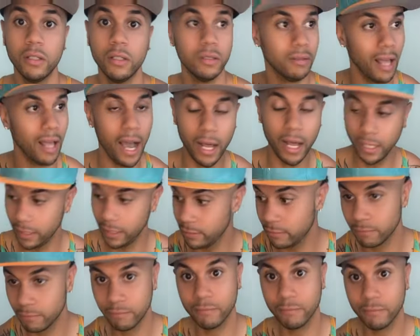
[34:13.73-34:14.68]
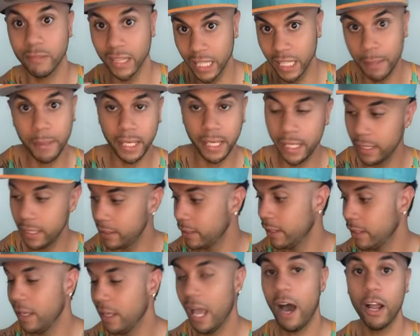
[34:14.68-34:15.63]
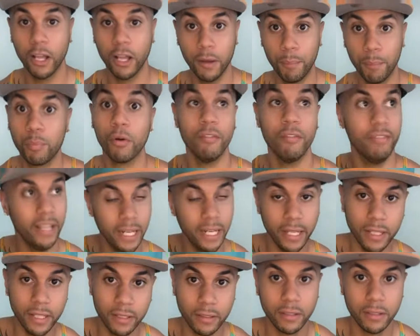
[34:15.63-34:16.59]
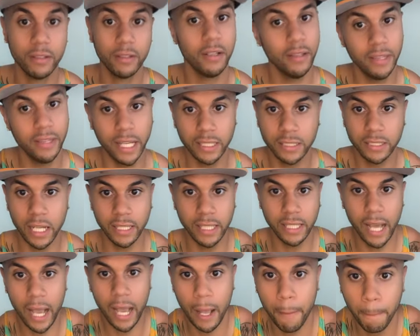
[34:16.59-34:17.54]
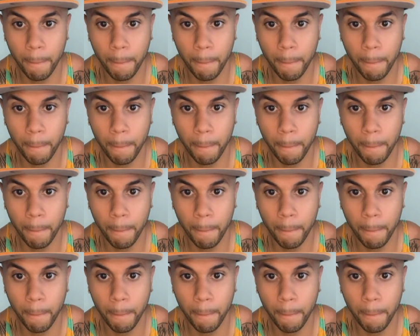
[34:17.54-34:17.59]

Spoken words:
how to limit it, how to prevent it, and things like that.